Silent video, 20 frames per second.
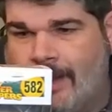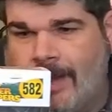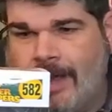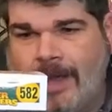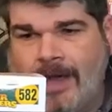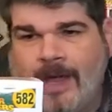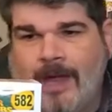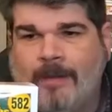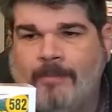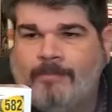
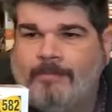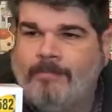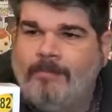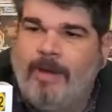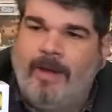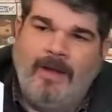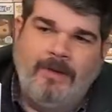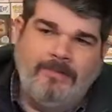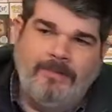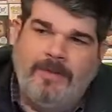Um,
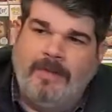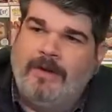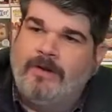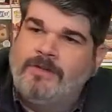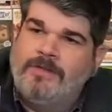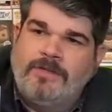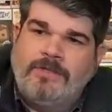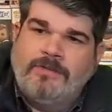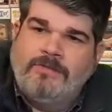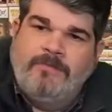but they're
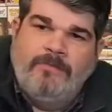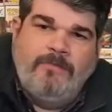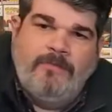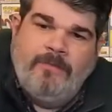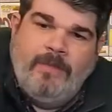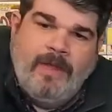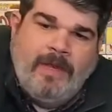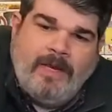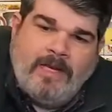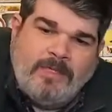just
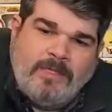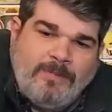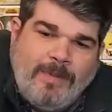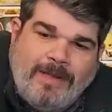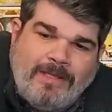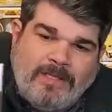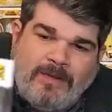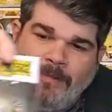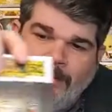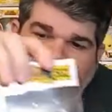
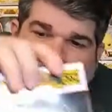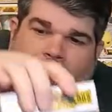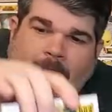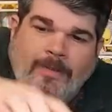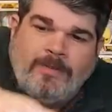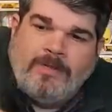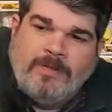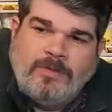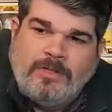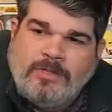inexpensive
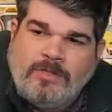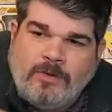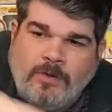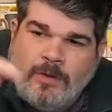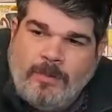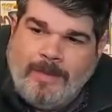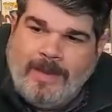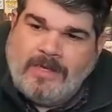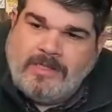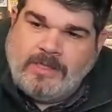pops. They're just sort
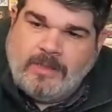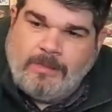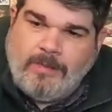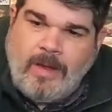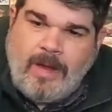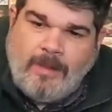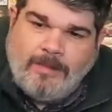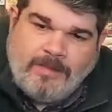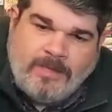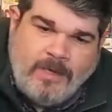of basic
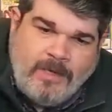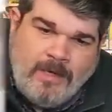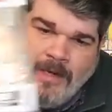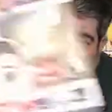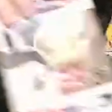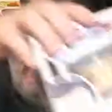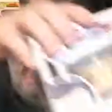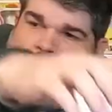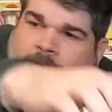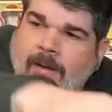pops.
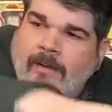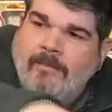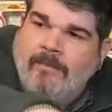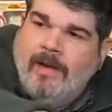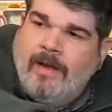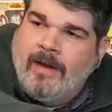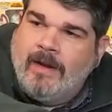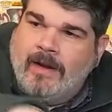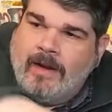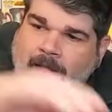Um,
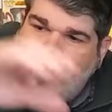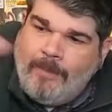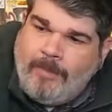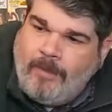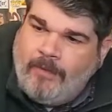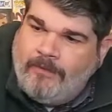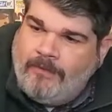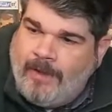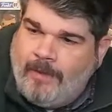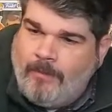and a couple
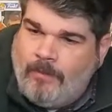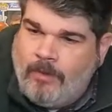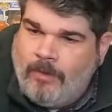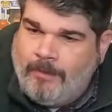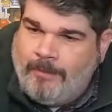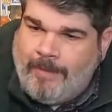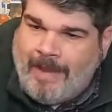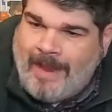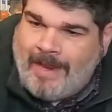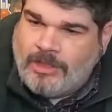of them were
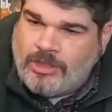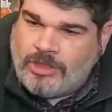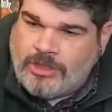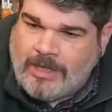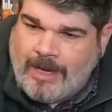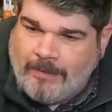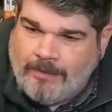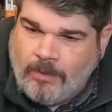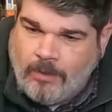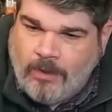in bad
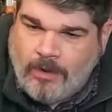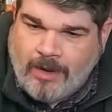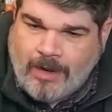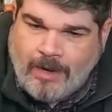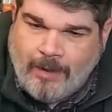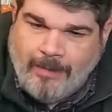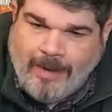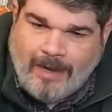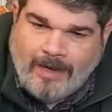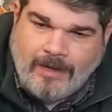shape. They were all kind
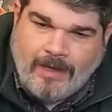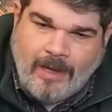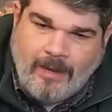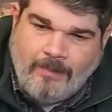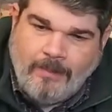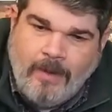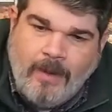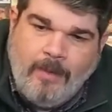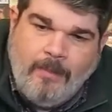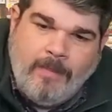of banged
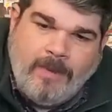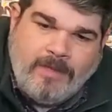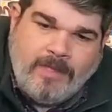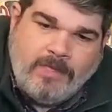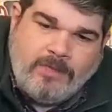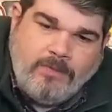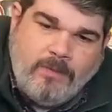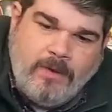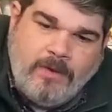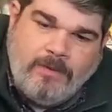up. But
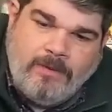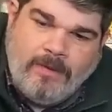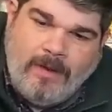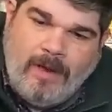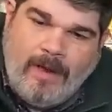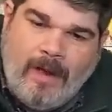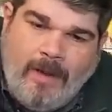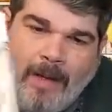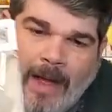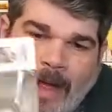this one,
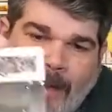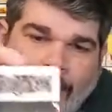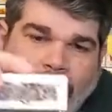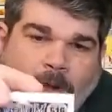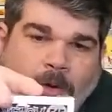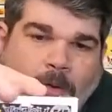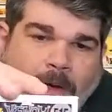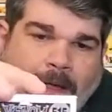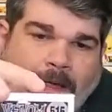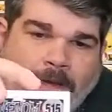um, I'm going
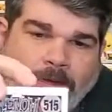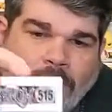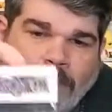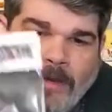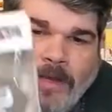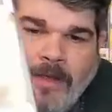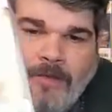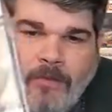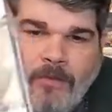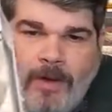to go ahead and do a
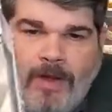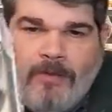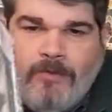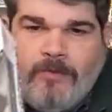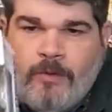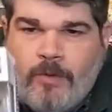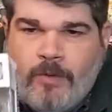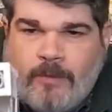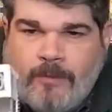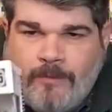giveaway
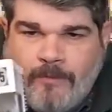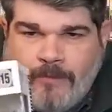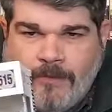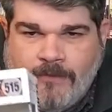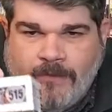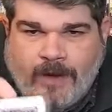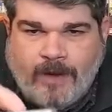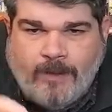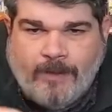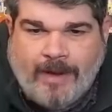for the
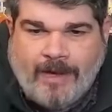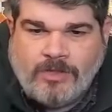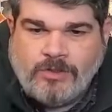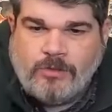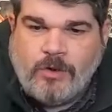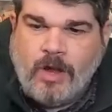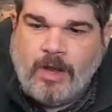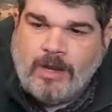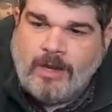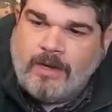Venomized
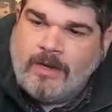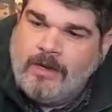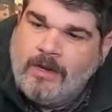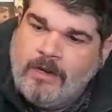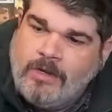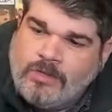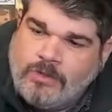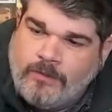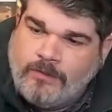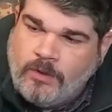Rocket.
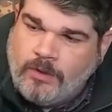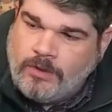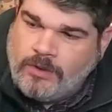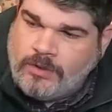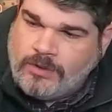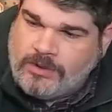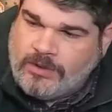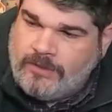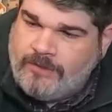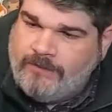So if you're
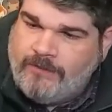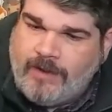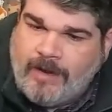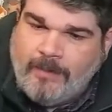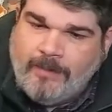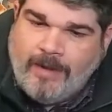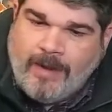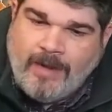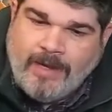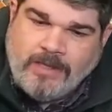interested in
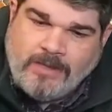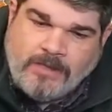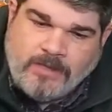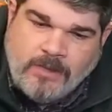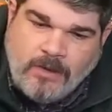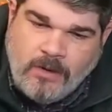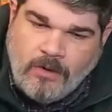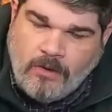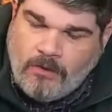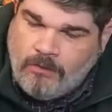Venomized
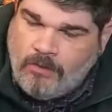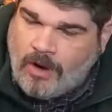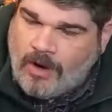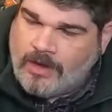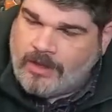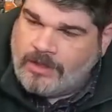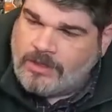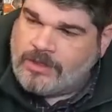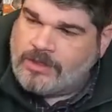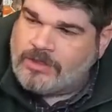
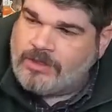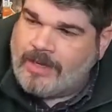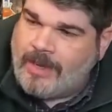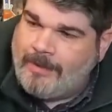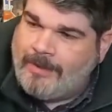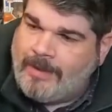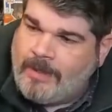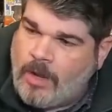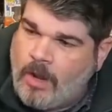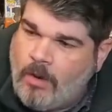Rocket, just let
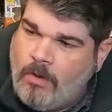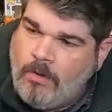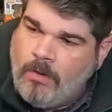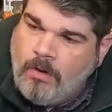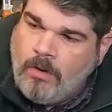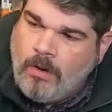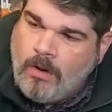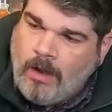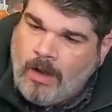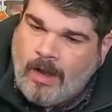me know.
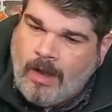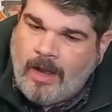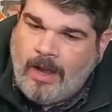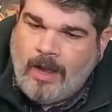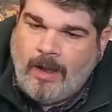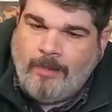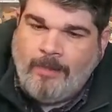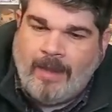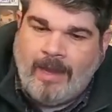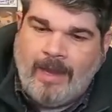
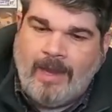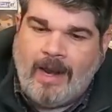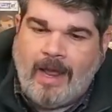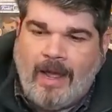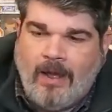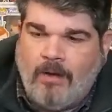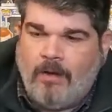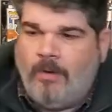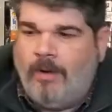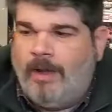Um, and I'll go